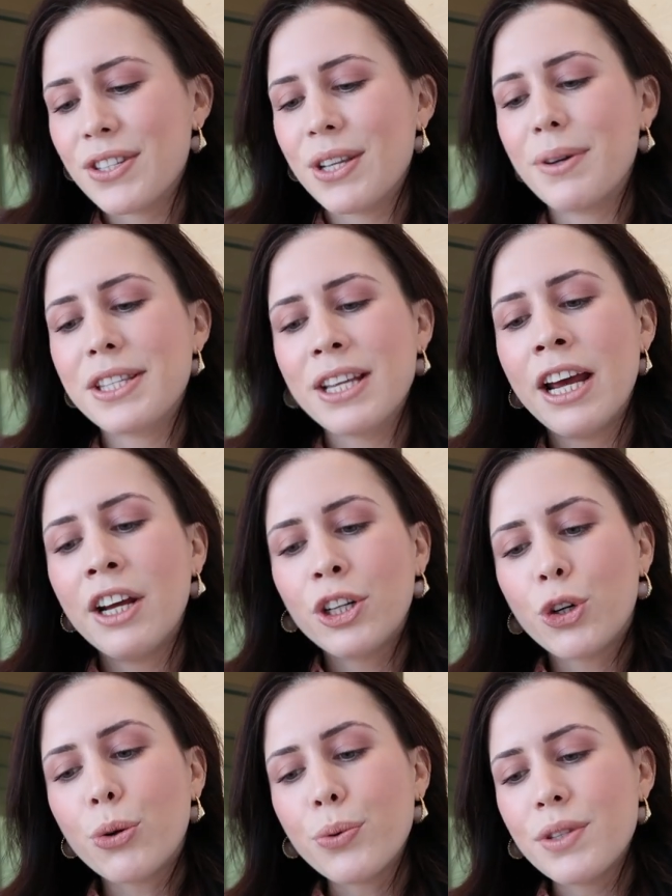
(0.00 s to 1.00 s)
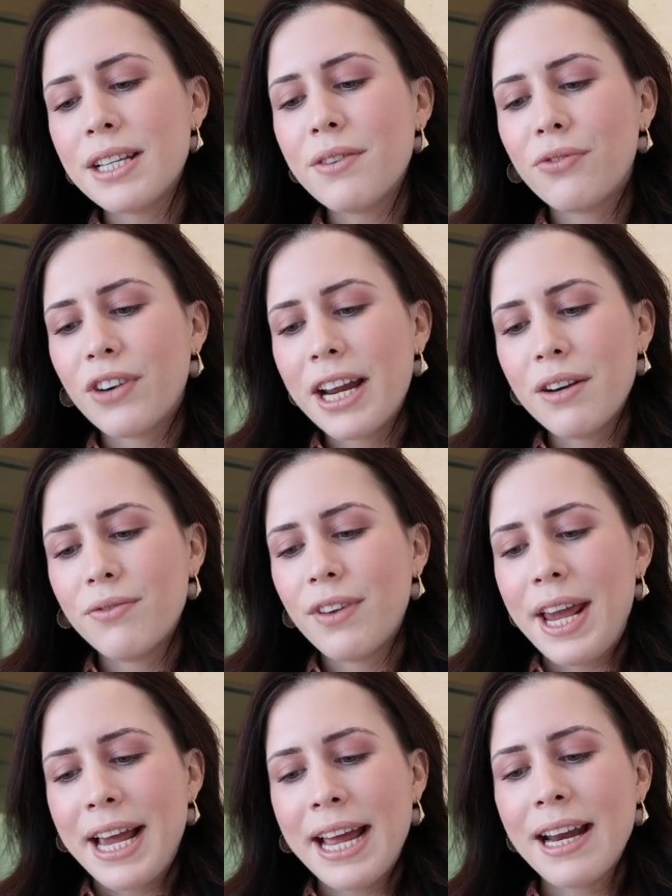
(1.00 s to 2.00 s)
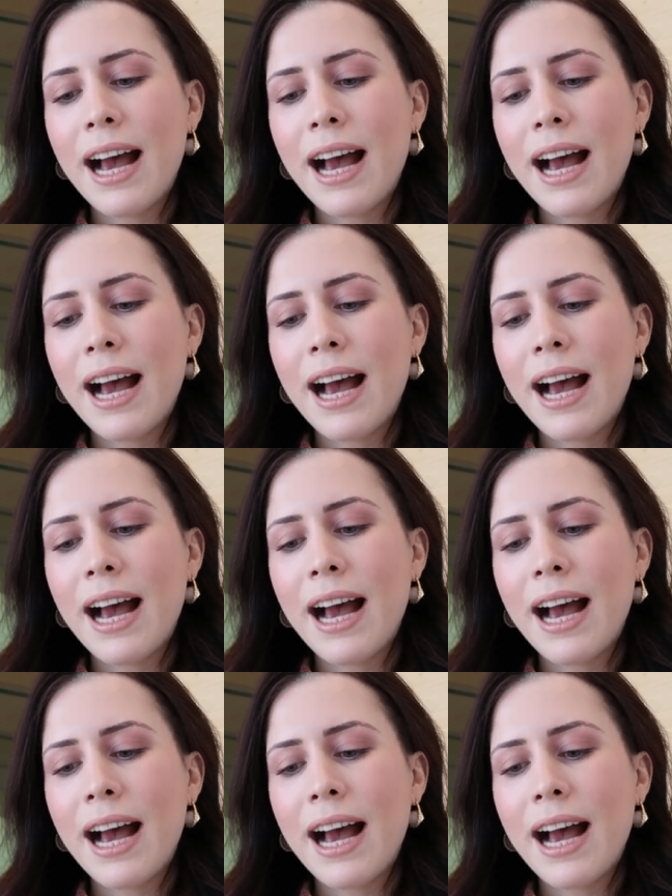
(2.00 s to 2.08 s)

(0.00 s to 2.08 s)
So it's cruelty-free and vegan,